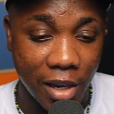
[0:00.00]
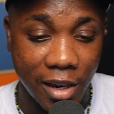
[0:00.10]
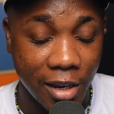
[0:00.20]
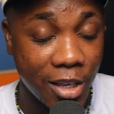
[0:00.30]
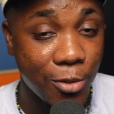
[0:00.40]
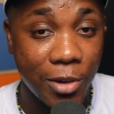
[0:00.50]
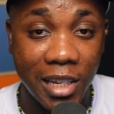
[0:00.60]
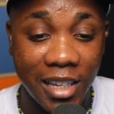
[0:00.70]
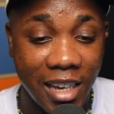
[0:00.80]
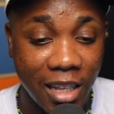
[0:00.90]
it's
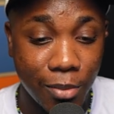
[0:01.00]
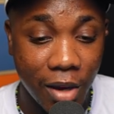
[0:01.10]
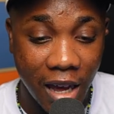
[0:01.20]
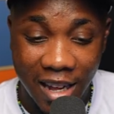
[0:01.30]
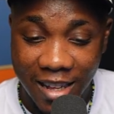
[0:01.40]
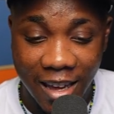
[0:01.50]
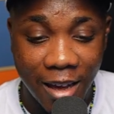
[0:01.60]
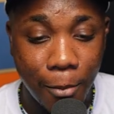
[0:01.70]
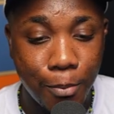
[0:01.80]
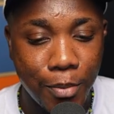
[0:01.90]
really an, an
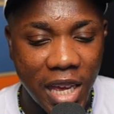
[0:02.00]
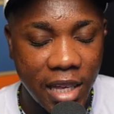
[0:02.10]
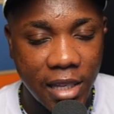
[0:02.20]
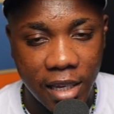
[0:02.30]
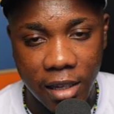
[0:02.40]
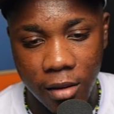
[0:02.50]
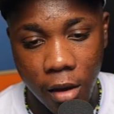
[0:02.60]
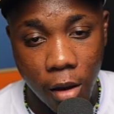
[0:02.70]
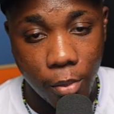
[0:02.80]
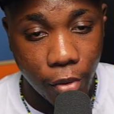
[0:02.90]
amazing
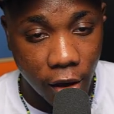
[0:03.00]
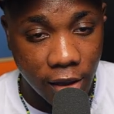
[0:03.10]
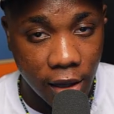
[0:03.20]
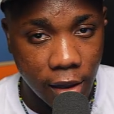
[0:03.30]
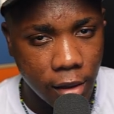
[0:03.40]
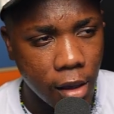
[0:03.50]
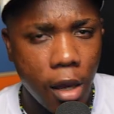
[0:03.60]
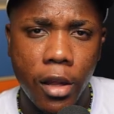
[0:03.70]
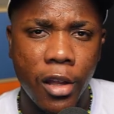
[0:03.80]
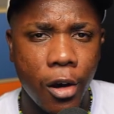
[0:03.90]
process.
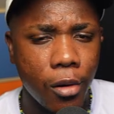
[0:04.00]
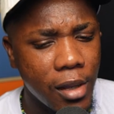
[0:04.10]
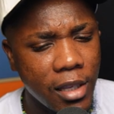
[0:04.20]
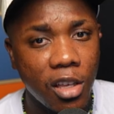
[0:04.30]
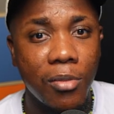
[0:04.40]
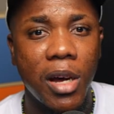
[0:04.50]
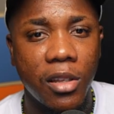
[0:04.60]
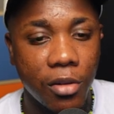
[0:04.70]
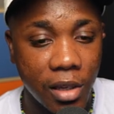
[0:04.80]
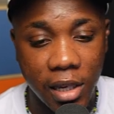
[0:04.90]
Now let's go
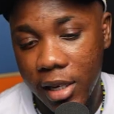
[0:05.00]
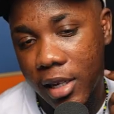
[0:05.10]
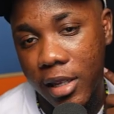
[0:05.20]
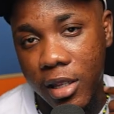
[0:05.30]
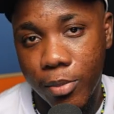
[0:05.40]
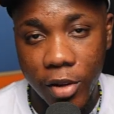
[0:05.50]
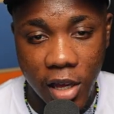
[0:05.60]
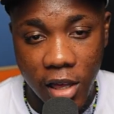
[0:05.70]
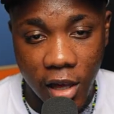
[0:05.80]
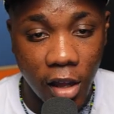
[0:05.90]
back to the the
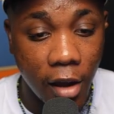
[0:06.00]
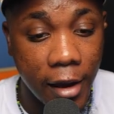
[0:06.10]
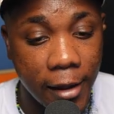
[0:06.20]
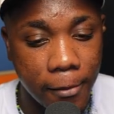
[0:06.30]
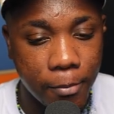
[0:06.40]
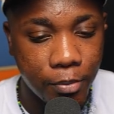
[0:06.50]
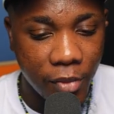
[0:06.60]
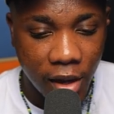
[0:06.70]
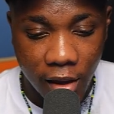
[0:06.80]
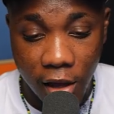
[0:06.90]
potential oil
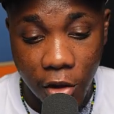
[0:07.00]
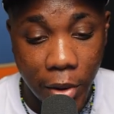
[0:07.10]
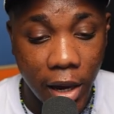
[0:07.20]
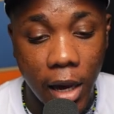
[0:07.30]
that Jamaica